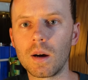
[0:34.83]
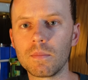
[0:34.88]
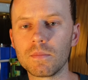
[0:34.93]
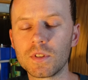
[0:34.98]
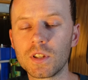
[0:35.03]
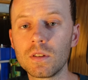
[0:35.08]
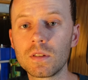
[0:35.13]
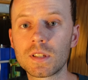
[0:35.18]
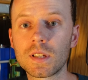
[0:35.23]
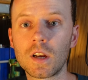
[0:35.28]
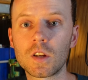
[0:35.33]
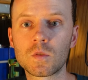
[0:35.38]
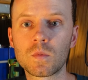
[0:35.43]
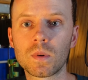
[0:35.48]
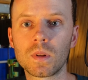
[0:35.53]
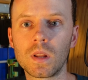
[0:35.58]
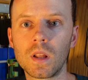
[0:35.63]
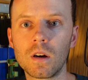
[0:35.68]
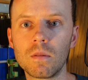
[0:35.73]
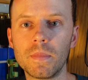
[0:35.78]
Two cells
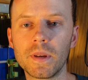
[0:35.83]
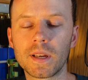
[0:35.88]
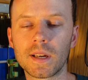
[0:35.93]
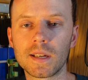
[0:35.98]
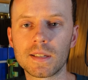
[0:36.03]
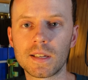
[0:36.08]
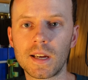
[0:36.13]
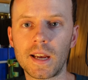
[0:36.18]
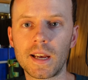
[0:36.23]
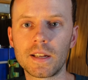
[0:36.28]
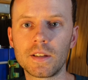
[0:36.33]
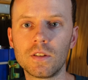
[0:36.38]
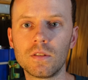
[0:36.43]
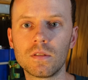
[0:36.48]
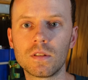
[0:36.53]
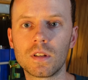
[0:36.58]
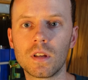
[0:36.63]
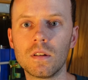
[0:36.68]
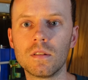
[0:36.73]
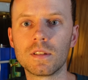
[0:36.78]
were low because I had
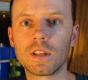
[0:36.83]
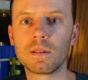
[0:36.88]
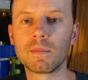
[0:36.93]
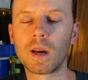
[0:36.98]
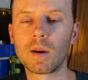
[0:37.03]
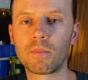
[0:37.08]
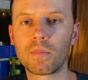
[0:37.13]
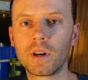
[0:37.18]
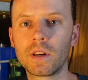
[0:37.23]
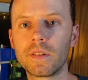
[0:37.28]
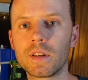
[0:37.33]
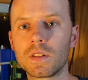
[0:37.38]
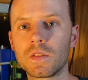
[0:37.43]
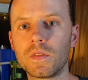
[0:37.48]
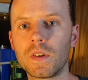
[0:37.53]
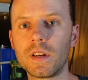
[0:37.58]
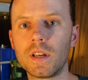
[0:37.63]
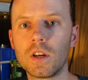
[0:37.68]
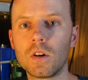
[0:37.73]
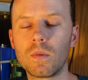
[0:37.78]
used those in my previous
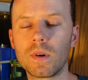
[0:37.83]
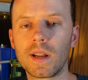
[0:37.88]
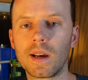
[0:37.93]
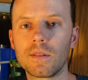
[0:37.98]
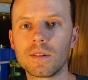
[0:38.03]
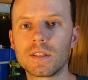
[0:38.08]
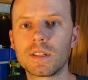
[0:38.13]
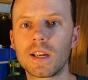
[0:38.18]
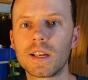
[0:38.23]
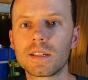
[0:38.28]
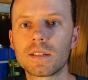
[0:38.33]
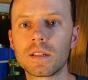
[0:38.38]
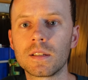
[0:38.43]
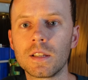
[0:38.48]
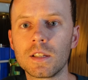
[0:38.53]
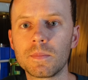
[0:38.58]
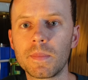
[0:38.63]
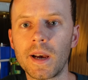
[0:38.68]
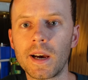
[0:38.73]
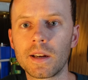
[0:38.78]
video when I was testing
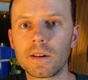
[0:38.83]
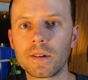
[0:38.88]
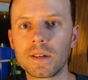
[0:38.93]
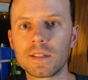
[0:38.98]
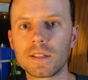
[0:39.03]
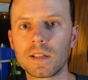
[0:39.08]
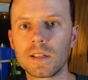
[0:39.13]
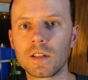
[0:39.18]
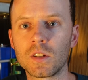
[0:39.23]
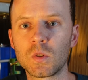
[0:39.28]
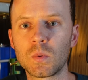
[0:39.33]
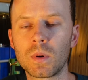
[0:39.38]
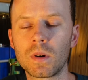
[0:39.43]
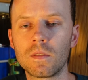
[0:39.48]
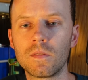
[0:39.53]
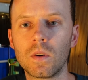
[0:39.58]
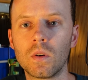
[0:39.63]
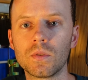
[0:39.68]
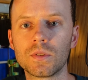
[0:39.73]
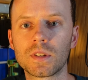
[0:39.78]
these batteries in a
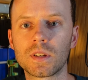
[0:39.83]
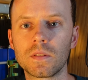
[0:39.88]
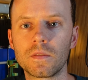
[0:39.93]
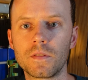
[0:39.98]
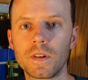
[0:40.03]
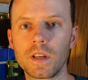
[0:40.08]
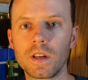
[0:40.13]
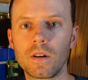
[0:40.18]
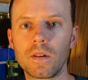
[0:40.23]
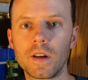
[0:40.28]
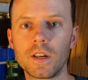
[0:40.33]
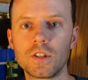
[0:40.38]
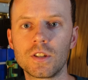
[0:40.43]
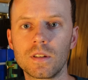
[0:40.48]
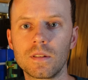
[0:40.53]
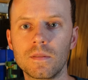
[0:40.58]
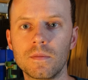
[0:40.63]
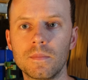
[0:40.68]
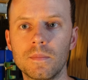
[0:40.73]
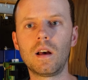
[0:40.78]
12 volt
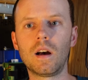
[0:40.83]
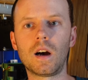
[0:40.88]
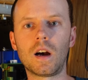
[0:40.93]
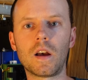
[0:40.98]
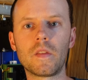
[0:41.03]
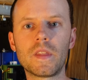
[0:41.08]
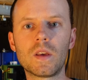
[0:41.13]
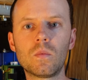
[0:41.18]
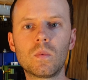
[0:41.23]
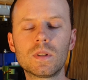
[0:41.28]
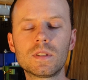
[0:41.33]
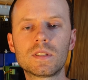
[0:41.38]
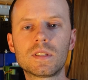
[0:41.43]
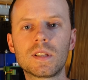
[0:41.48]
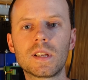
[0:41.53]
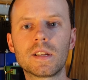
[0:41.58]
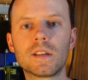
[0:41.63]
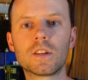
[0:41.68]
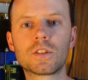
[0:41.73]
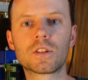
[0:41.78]
configuration. And then once
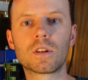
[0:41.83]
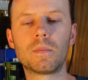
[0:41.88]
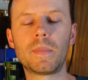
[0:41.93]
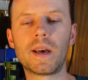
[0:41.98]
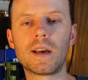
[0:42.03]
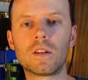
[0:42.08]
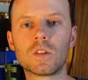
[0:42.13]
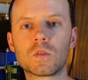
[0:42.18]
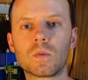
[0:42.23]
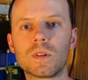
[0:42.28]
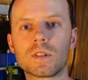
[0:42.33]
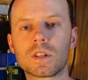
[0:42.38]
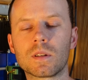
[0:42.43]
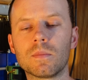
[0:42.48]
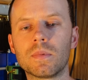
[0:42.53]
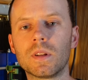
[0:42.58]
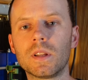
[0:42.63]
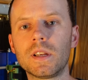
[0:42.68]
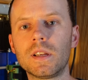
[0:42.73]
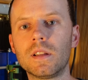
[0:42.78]
the initial balance was
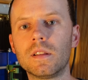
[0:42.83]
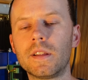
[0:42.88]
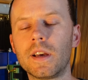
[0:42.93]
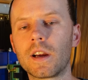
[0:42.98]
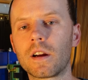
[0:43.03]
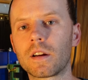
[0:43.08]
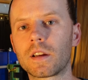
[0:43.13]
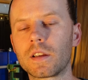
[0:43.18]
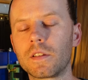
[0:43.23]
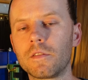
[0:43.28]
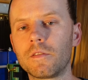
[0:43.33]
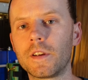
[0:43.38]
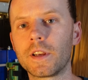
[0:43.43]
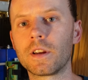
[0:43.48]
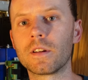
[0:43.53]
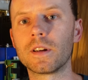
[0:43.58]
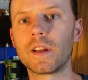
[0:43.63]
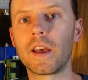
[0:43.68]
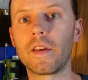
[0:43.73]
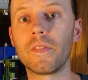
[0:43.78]
complete, they are
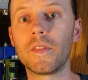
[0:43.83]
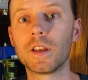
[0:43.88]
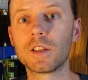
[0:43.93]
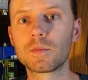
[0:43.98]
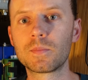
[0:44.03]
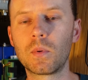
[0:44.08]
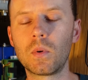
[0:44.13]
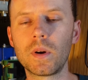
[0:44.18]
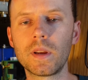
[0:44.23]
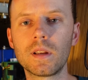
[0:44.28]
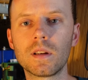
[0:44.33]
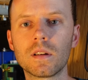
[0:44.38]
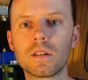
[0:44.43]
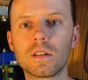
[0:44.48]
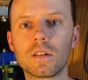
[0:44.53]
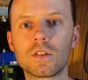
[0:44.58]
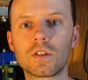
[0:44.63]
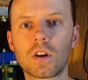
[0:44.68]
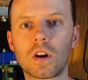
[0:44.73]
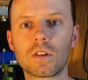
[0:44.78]
configured at this point
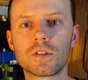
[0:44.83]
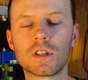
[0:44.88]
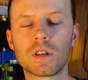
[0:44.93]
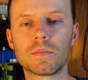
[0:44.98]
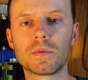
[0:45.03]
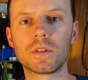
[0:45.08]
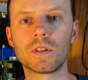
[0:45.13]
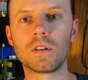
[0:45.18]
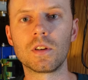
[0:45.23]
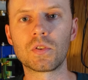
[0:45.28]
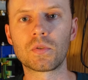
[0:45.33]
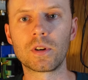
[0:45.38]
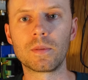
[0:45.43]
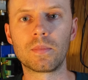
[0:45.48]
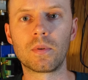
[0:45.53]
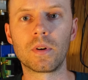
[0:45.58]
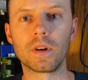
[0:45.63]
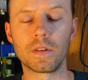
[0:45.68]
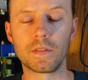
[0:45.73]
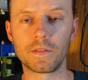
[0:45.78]
to charge up to
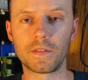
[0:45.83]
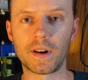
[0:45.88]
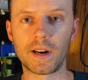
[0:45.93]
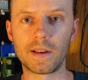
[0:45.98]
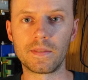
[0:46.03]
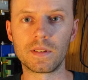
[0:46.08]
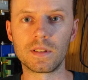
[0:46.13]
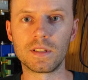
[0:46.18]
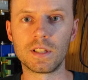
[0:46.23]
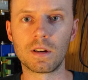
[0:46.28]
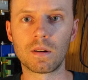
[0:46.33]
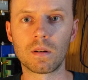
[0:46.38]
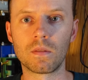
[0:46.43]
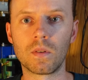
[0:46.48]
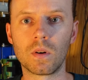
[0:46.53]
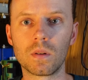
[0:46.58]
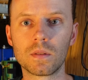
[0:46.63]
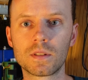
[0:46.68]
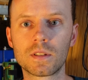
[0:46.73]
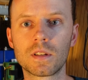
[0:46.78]
3.50
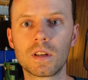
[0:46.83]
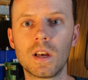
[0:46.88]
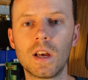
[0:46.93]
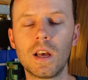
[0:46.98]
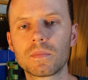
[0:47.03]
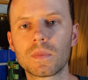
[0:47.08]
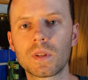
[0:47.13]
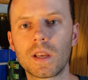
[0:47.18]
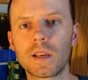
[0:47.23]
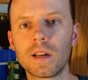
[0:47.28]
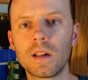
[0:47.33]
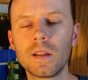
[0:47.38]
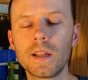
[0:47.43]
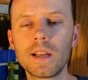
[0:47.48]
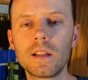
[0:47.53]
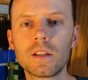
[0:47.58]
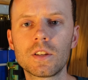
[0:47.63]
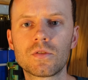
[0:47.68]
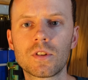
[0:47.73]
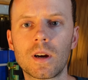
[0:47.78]
volts. And I'll
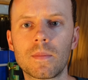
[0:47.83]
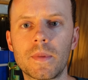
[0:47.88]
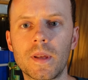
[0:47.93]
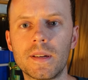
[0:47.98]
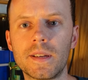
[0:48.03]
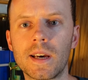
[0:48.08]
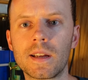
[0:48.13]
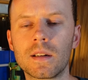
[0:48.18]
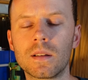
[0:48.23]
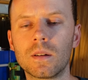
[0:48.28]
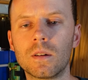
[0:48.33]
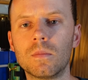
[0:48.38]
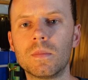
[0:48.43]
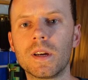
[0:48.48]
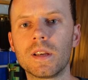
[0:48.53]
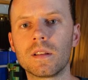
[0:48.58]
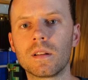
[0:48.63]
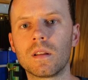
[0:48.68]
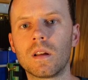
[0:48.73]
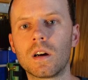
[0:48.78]
likely drop that down a little
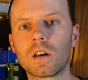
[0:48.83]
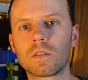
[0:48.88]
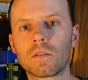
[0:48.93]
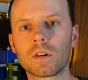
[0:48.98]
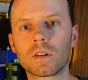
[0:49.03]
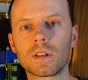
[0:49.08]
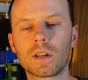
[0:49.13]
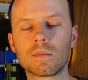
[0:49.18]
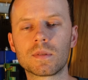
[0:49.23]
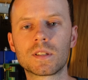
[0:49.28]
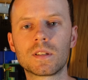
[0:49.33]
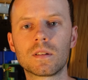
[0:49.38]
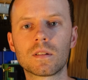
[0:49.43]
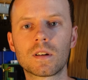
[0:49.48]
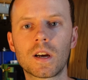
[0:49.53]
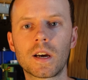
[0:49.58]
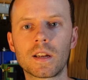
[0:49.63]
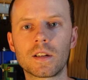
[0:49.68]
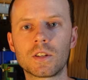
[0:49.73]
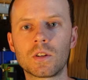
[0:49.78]
bit in the long run. I'm still
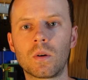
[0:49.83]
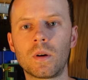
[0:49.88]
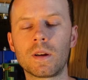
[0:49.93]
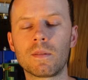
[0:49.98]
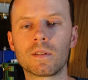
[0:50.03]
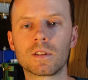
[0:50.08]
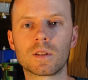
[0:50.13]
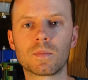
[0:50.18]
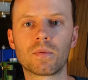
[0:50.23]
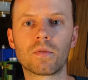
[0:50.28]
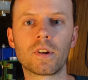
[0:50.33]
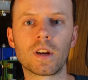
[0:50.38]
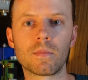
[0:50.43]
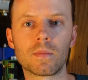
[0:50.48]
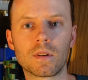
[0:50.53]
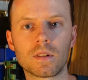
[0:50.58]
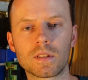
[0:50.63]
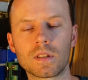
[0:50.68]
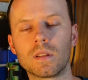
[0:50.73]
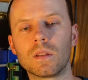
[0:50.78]
kind of toying with the
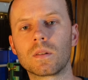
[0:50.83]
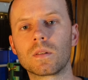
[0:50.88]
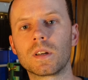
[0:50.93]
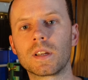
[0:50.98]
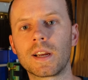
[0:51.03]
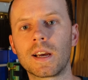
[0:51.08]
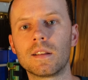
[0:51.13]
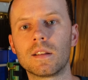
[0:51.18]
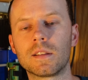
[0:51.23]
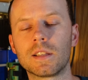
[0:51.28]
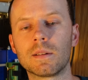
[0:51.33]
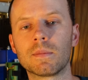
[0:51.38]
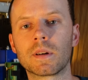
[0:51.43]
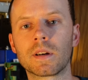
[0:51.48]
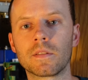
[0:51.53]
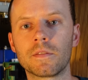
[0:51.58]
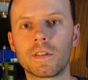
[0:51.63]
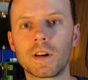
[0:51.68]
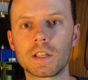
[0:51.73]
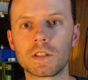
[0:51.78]
parameters and learning how lithium
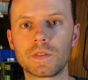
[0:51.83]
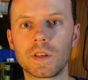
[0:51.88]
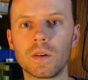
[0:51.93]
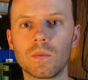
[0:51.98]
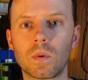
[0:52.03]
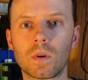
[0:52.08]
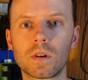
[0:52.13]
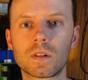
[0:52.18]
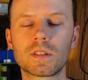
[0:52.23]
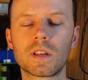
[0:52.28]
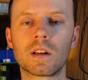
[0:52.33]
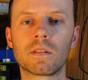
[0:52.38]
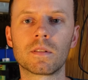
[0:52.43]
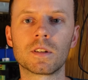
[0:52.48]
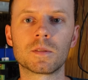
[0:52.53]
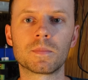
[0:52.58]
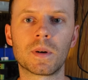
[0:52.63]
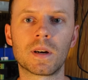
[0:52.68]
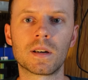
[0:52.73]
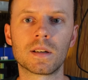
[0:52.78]
iron phosphate works and
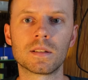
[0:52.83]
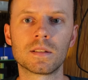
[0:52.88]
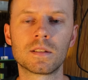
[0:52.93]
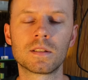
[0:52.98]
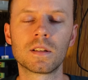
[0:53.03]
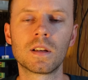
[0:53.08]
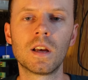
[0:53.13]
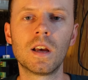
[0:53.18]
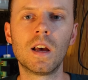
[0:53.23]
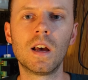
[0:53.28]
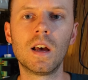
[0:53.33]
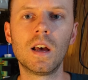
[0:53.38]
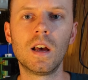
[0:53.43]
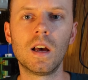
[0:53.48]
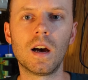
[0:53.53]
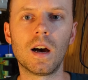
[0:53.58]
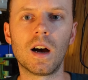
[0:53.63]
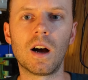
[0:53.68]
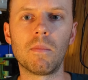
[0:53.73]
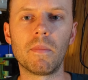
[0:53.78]
responds.
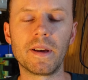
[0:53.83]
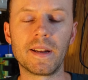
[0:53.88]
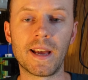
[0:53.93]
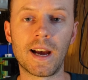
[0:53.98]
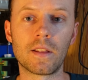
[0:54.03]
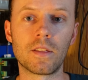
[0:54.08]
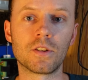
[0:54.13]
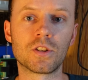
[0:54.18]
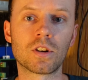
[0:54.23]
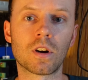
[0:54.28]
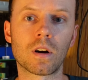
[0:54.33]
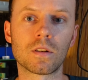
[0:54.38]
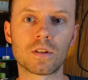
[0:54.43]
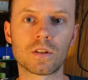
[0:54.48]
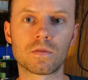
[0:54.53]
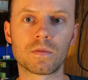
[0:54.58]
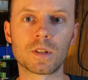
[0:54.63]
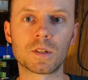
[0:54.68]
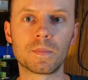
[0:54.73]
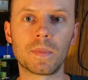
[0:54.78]
And how the
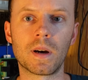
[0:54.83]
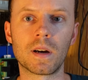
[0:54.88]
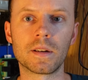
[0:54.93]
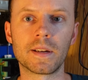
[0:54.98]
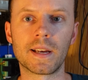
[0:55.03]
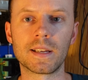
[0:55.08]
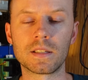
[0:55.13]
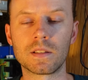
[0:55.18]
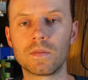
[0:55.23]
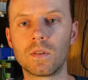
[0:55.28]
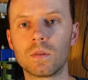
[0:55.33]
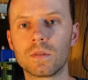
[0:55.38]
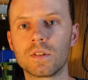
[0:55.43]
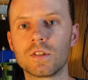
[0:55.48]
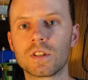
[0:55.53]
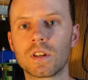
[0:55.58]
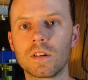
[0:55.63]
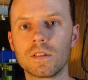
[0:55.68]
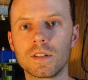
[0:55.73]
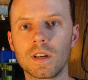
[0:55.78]
charges respond as the
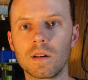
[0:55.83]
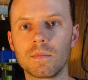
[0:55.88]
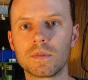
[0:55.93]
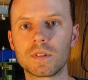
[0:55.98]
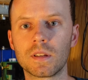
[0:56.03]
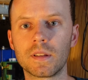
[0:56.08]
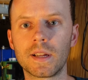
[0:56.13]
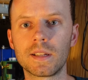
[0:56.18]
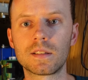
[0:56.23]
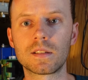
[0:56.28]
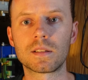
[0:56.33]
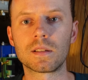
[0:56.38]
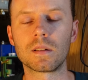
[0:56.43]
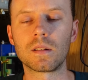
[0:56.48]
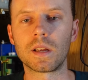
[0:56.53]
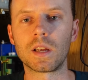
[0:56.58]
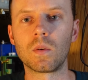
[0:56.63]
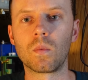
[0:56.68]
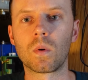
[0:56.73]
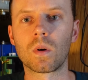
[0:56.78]
voltage goes up. So that's
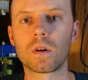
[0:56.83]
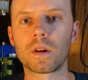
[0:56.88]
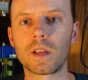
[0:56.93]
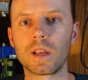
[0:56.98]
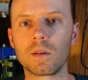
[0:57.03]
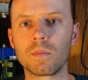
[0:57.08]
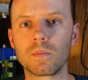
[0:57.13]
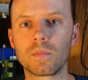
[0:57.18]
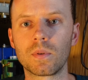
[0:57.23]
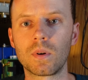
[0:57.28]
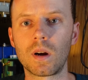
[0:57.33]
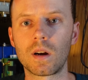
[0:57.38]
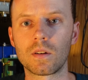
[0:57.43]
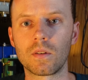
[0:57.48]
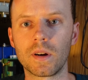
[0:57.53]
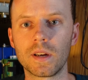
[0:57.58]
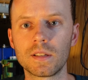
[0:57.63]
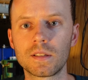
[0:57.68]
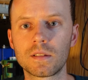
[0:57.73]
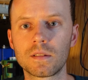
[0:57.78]
still a work in
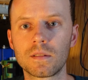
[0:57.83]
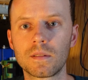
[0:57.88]
progress.